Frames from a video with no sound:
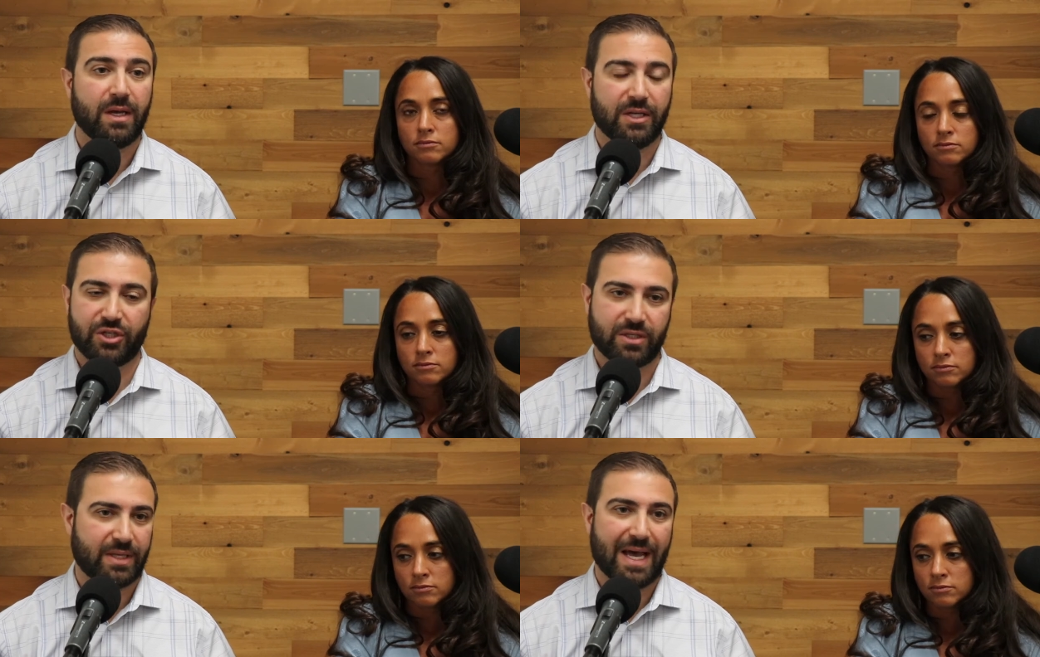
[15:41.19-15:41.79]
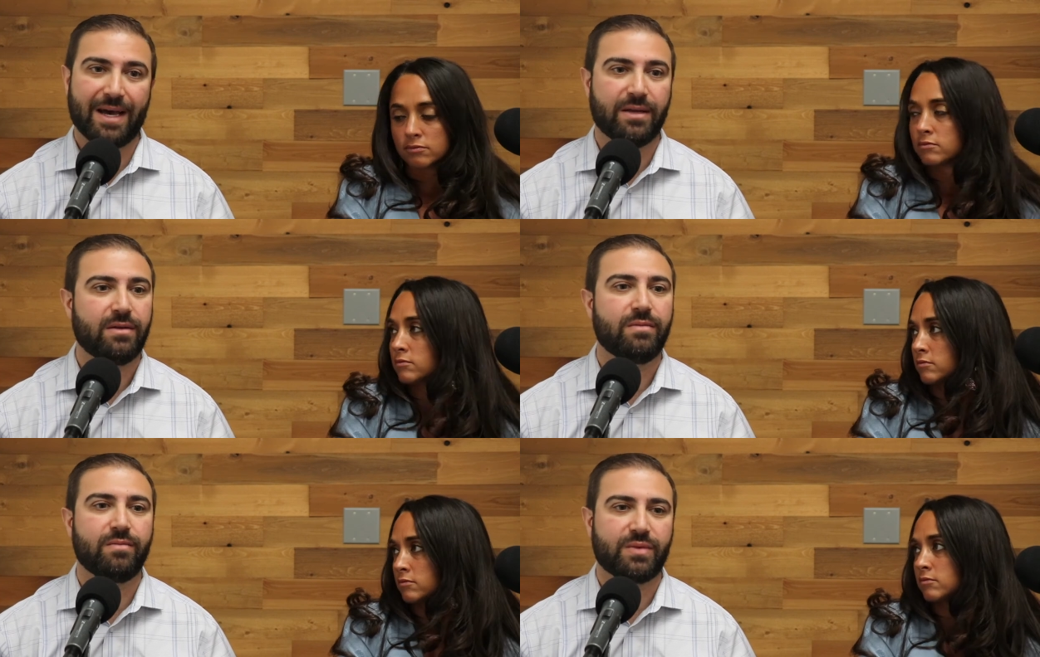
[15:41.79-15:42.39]
Speaker 1: it's just not
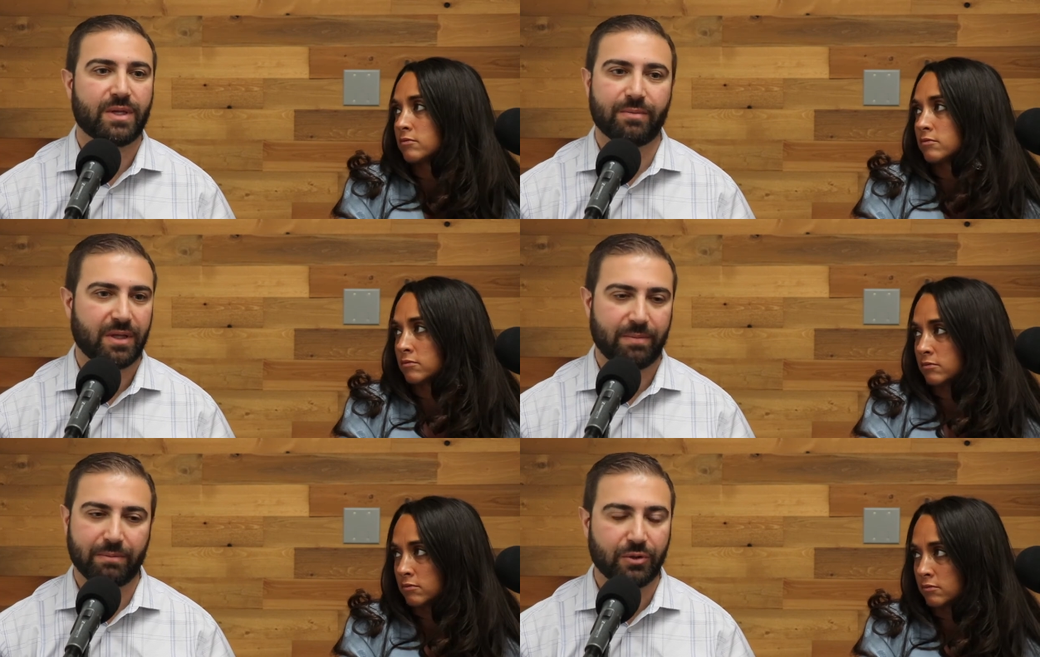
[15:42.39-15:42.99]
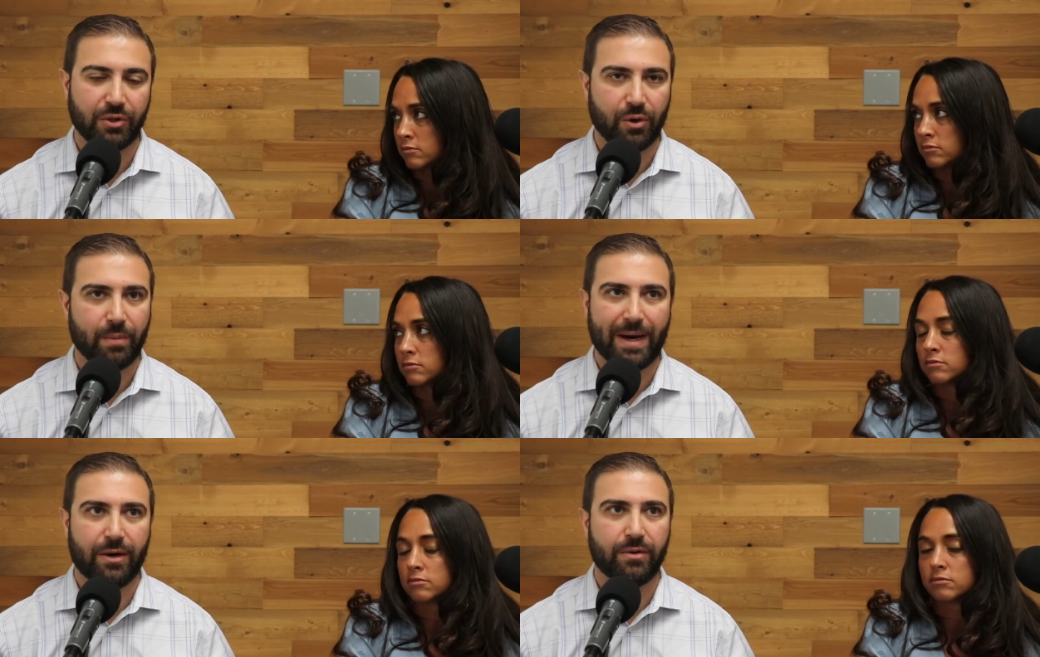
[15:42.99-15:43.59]
something that people know
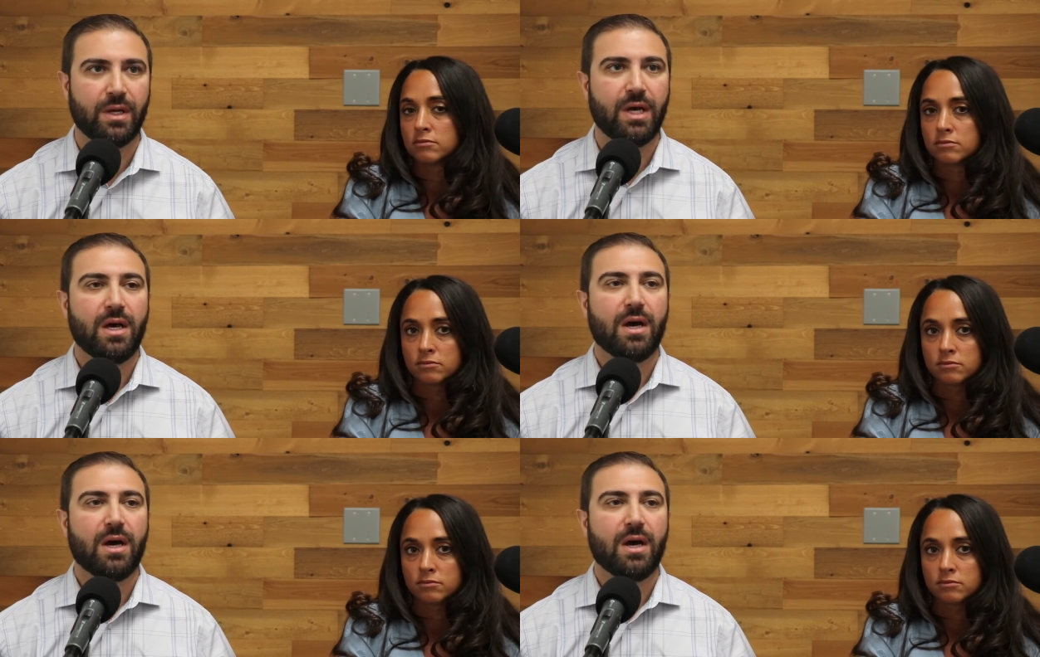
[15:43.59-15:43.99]
about.